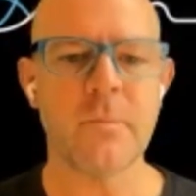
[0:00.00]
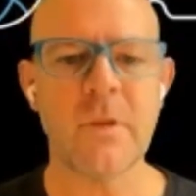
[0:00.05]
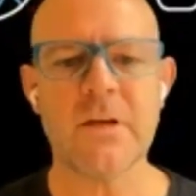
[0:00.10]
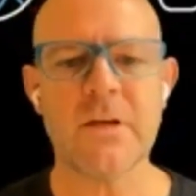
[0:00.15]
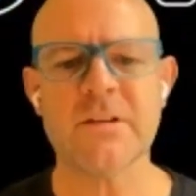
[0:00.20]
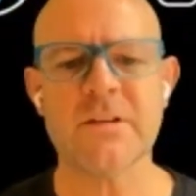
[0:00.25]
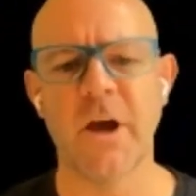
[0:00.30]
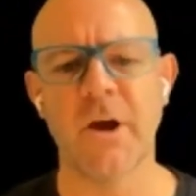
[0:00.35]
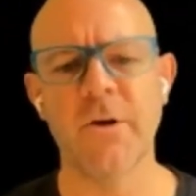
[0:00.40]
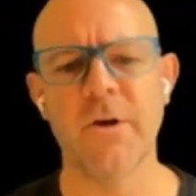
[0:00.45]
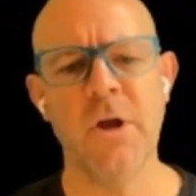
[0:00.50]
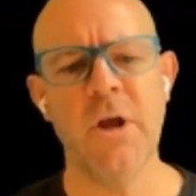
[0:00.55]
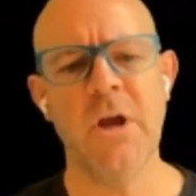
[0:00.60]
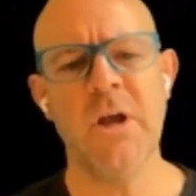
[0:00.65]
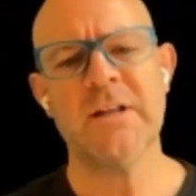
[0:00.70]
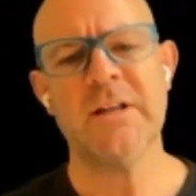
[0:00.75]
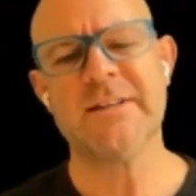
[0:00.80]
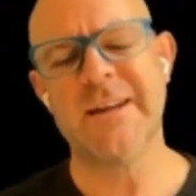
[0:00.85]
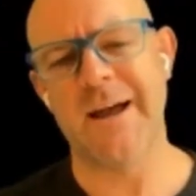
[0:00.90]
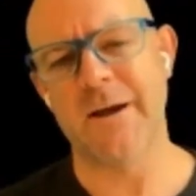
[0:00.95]
So
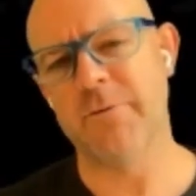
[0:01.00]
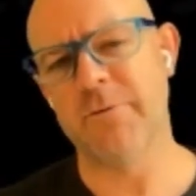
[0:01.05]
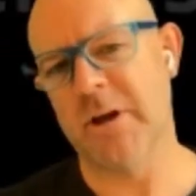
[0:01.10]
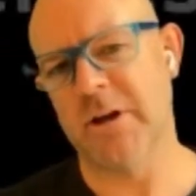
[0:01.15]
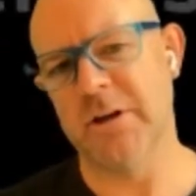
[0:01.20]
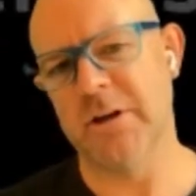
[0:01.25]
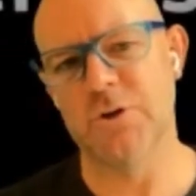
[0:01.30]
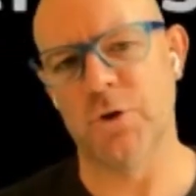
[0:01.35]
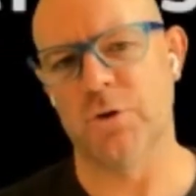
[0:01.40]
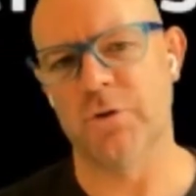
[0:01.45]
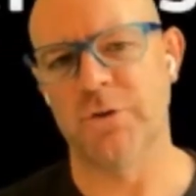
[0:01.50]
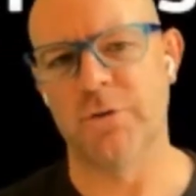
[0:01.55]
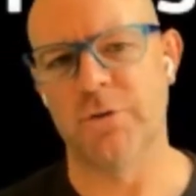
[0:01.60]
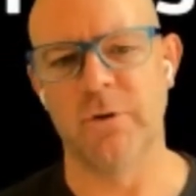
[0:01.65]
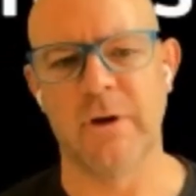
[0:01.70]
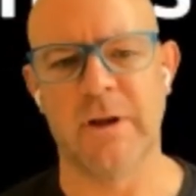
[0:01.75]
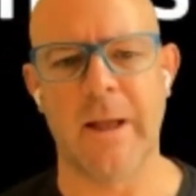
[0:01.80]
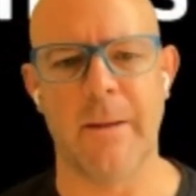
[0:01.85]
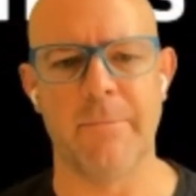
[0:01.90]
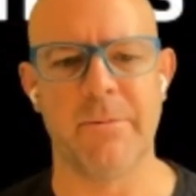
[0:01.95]
today we're going to talk through
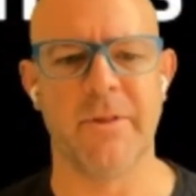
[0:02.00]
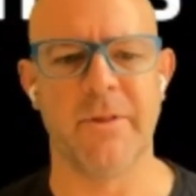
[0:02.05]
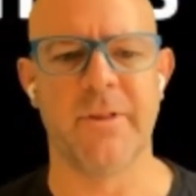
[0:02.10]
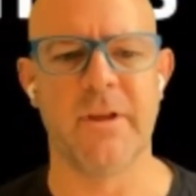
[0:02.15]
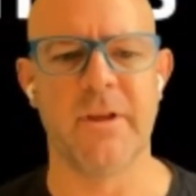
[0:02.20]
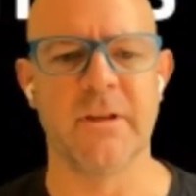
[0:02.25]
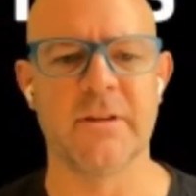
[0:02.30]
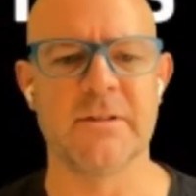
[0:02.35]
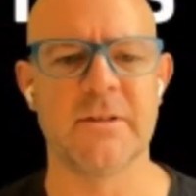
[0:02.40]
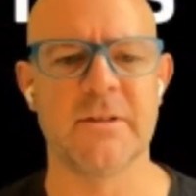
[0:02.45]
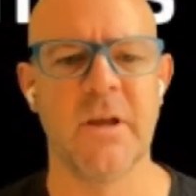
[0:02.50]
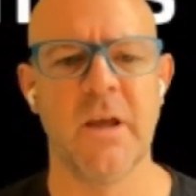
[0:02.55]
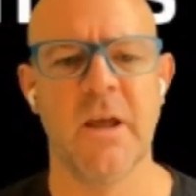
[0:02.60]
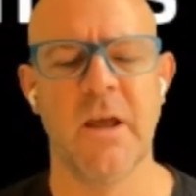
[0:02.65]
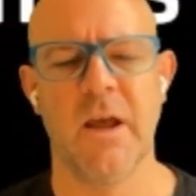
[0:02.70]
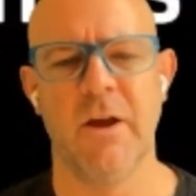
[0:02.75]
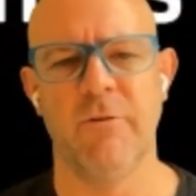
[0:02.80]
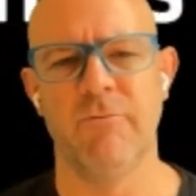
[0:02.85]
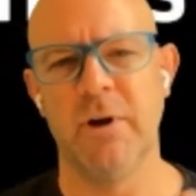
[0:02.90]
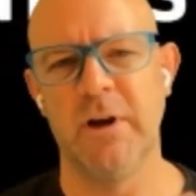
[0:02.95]
a couple of things,
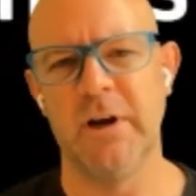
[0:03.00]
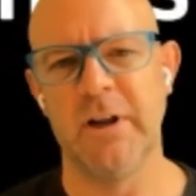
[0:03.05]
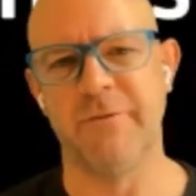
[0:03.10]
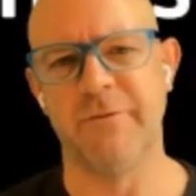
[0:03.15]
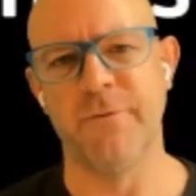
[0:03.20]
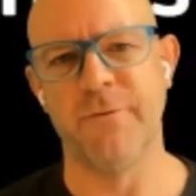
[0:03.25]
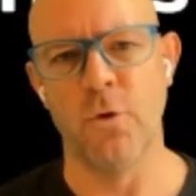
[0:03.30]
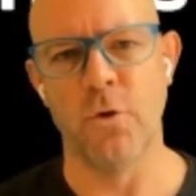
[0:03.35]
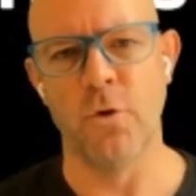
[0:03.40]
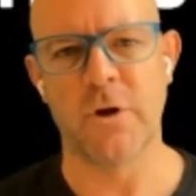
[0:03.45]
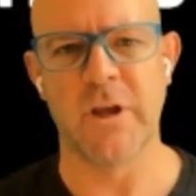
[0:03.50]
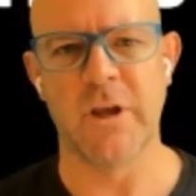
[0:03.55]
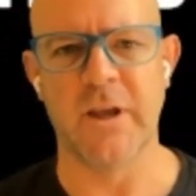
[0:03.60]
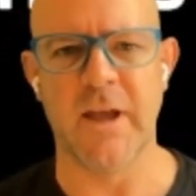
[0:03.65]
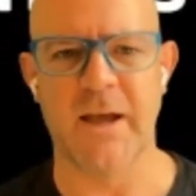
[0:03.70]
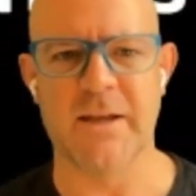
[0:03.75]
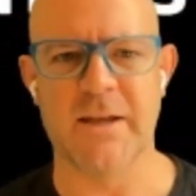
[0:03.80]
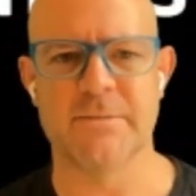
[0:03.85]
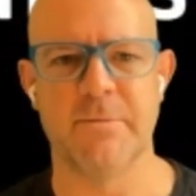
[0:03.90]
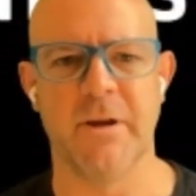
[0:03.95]
really 4 key
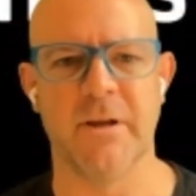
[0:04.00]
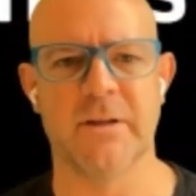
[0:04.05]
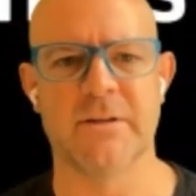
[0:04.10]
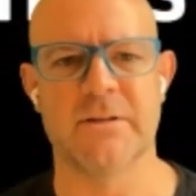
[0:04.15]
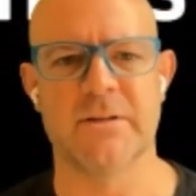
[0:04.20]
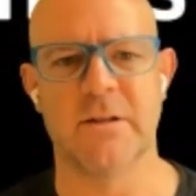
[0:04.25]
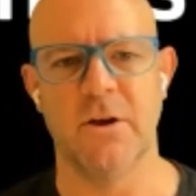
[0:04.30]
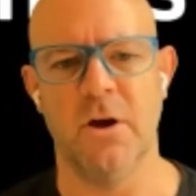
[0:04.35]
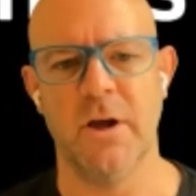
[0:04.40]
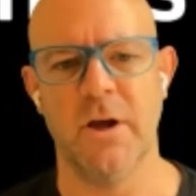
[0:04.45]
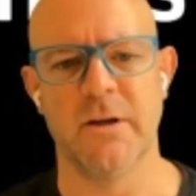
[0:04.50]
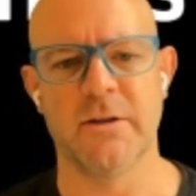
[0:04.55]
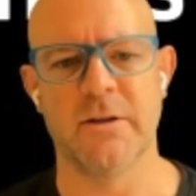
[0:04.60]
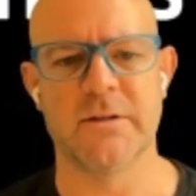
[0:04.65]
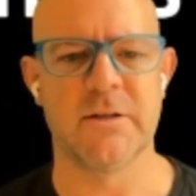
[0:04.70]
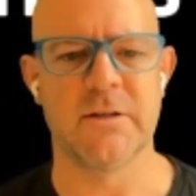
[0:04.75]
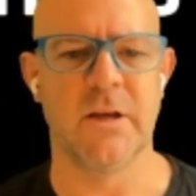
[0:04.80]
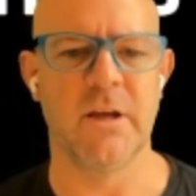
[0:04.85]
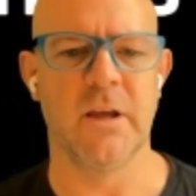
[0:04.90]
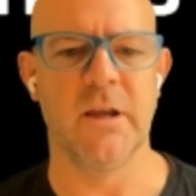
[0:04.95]
aspects: the
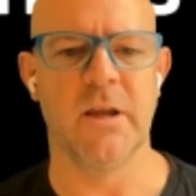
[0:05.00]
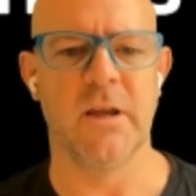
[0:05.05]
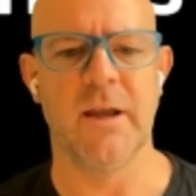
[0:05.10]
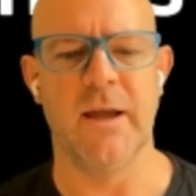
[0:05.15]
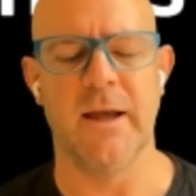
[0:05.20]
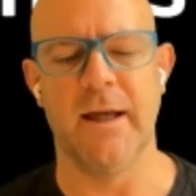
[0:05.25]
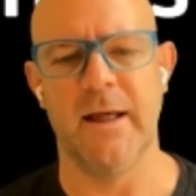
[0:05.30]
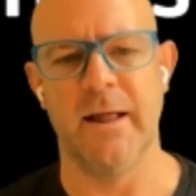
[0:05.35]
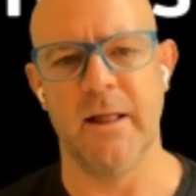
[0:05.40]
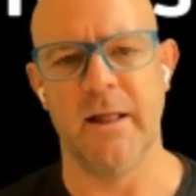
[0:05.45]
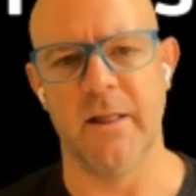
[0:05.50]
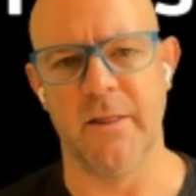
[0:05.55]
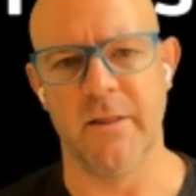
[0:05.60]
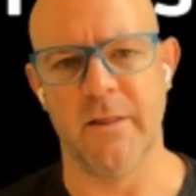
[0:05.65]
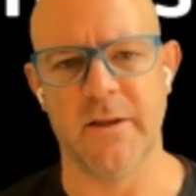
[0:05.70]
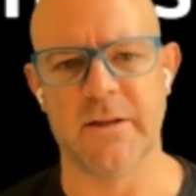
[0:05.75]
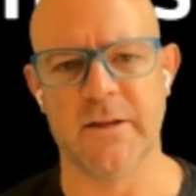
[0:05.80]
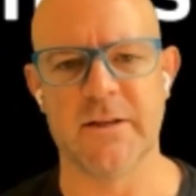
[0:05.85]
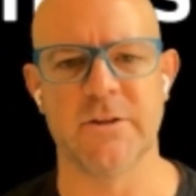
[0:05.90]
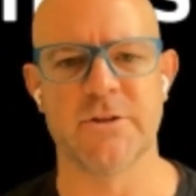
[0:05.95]
IoT,
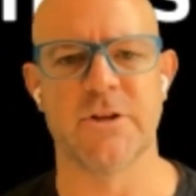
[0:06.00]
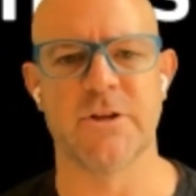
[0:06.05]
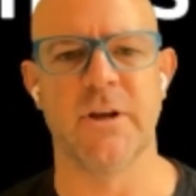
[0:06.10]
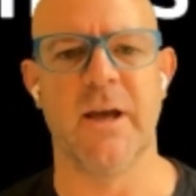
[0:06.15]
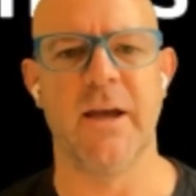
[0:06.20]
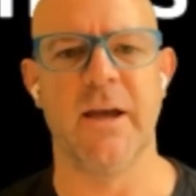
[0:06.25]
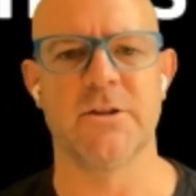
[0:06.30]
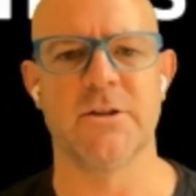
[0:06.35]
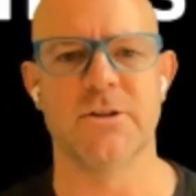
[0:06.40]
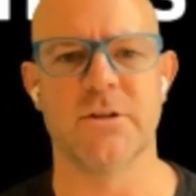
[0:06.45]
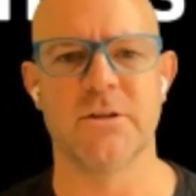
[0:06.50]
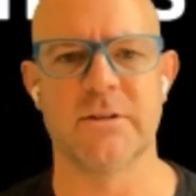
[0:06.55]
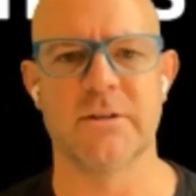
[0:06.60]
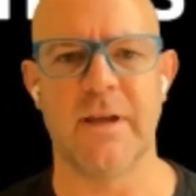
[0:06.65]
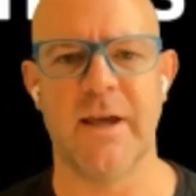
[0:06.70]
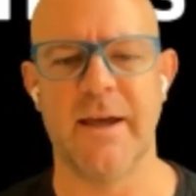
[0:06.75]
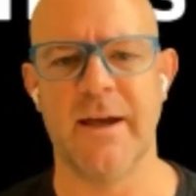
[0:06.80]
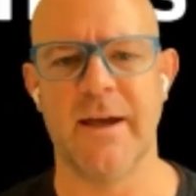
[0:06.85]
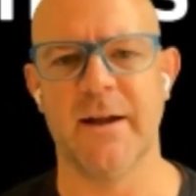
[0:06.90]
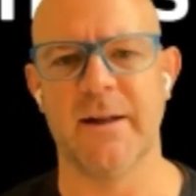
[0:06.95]
intelligent agents,
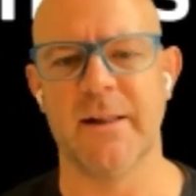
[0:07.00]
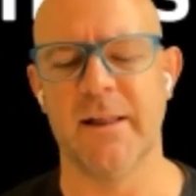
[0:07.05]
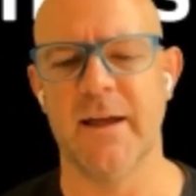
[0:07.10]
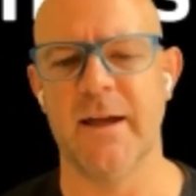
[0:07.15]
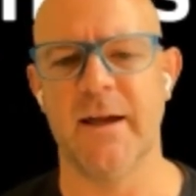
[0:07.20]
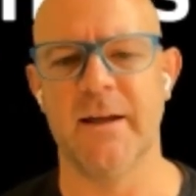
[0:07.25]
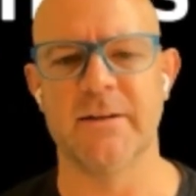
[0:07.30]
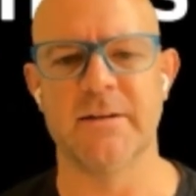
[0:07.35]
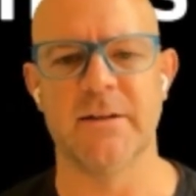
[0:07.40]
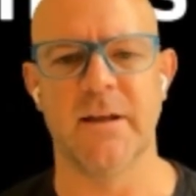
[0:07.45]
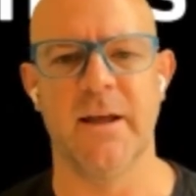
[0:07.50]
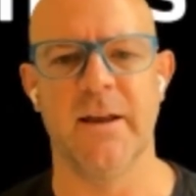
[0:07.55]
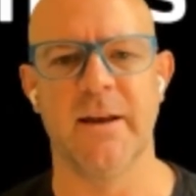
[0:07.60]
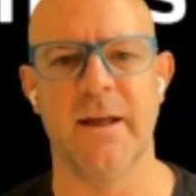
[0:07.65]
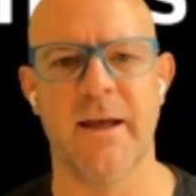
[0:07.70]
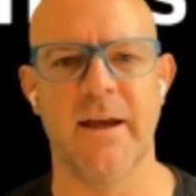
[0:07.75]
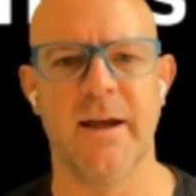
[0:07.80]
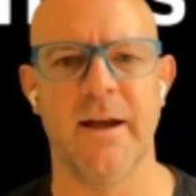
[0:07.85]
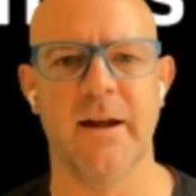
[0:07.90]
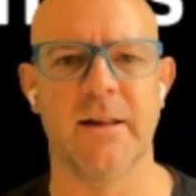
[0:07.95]
AR cloud, and
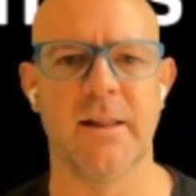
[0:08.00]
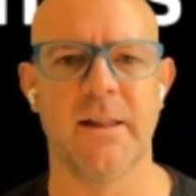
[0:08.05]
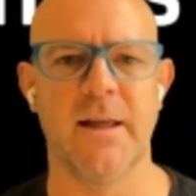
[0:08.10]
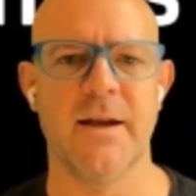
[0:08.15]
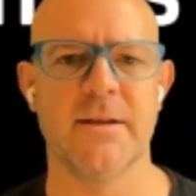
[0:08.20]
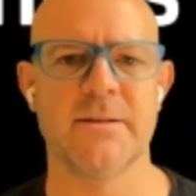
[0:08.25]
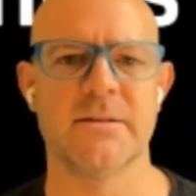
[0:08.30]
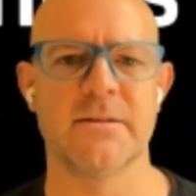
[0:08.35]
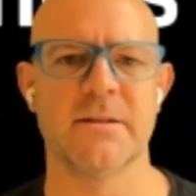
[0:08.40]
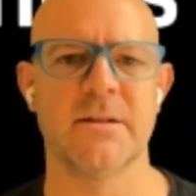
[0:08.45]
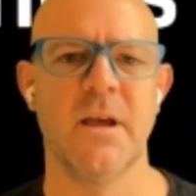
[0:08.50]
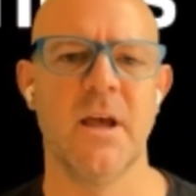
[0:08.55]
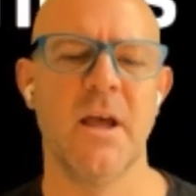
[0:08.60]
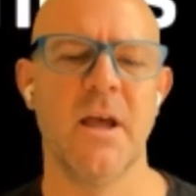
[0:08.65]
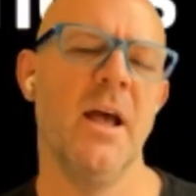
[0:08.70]
AR glasses.